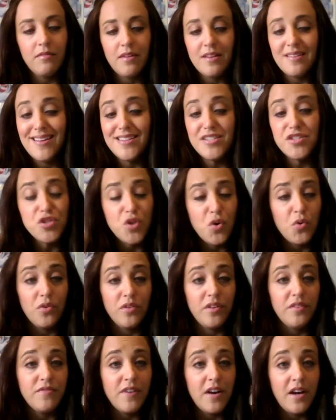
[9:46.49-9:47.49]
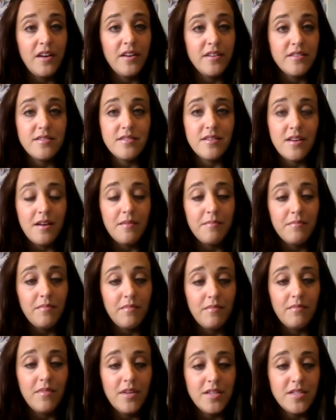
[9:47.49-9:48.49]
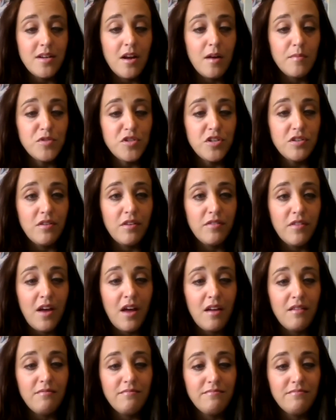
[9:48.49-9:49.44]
That's totally fine. It's an option on that.